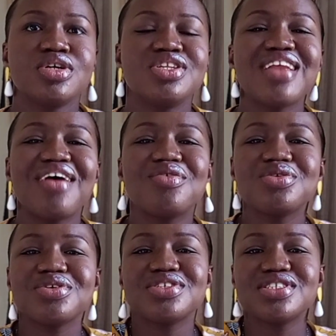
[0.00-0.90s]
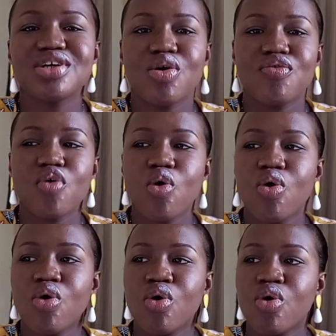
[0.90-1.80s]
narrow yourself,
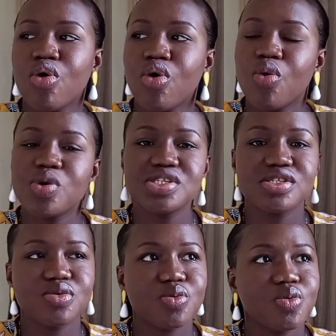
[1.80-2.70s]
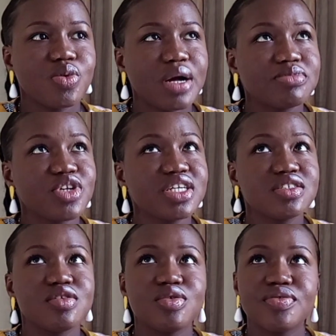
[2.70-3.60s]
or what's the I'm trying to
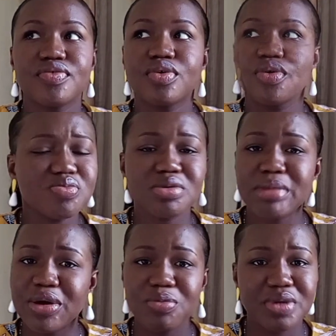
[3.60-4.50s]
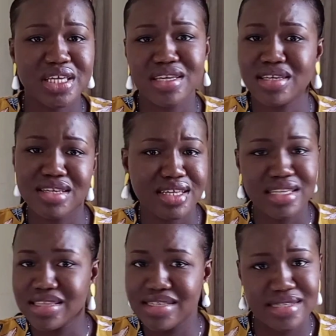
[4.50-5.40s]
look for. Don't be myopic
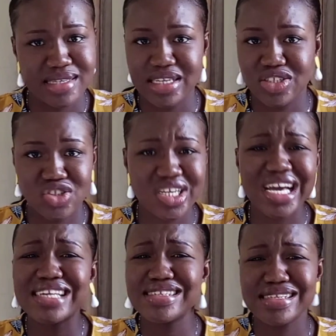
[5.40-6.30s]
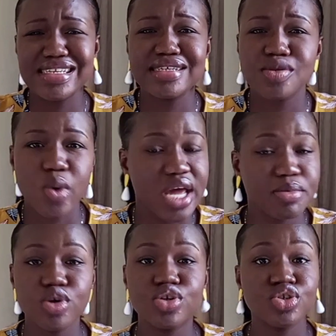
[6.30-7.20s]
in this search. Cast the net wide,
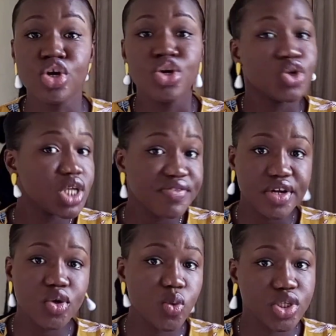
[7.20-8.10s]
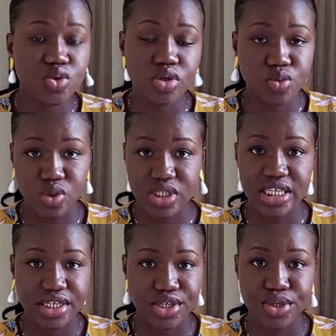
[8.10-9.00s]
because you never know which one will
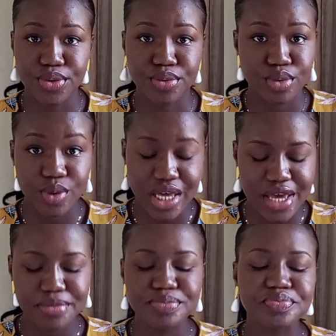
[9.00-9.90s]
take you. Okay,